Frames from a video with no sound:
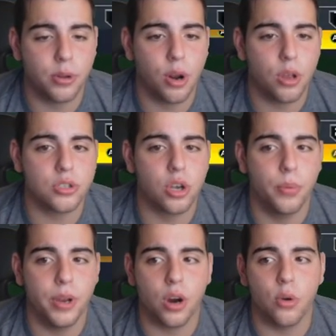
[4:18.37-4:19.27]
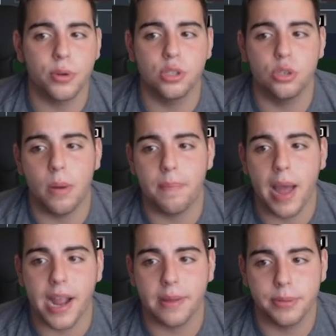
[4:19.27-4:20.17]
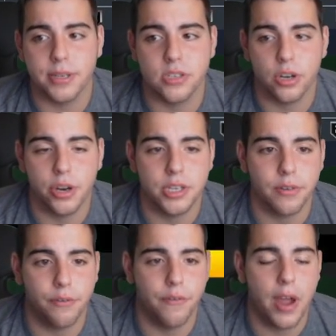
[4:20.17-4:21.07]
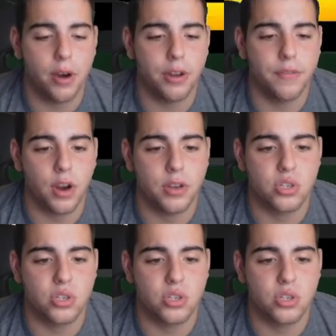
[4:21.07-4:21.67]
And also, we are going to do a pack and play series very, very